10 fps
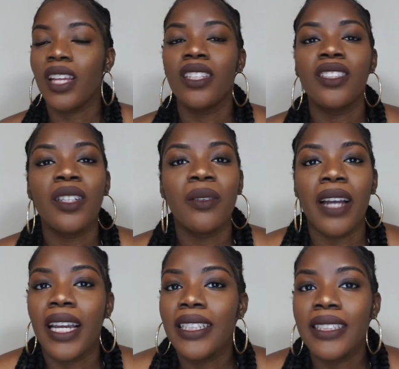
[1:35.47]
So
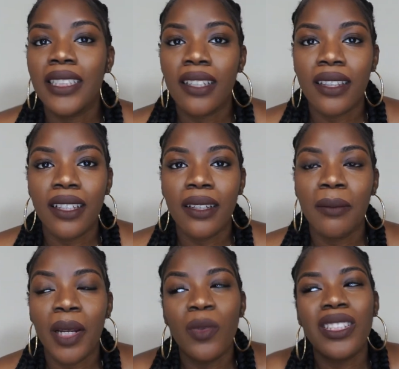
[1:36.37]
I ain't seen nothing,
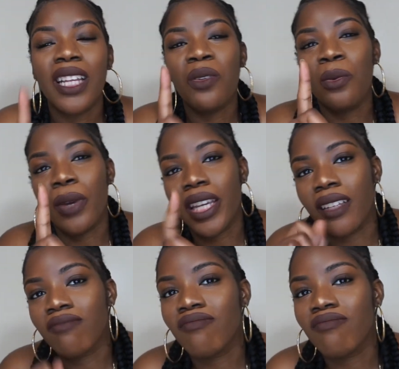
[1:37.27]
but I was like, wait,